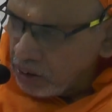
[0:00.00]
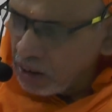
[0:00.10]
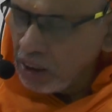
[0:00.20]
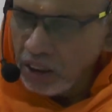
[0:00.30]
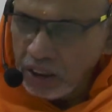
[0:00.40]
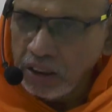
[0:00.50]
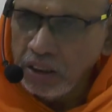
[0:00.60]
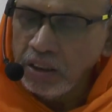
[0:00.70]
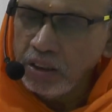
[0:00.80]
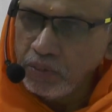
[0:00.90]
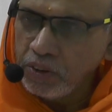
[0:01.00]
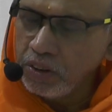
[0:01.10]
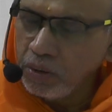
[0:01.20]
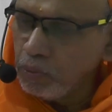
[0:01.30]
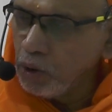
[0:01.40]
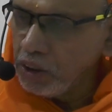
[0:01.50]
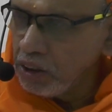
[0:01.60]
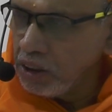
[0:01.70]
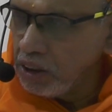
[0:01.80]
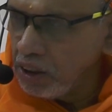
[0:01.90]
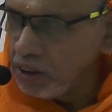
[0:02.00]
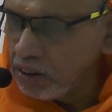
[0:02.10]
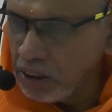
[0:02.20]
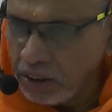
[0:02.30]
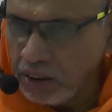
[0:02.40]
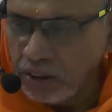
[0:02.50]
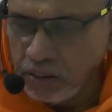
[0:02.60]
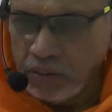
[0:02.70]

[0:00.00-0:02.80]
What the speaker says: Generally, the fixed point idea is like this.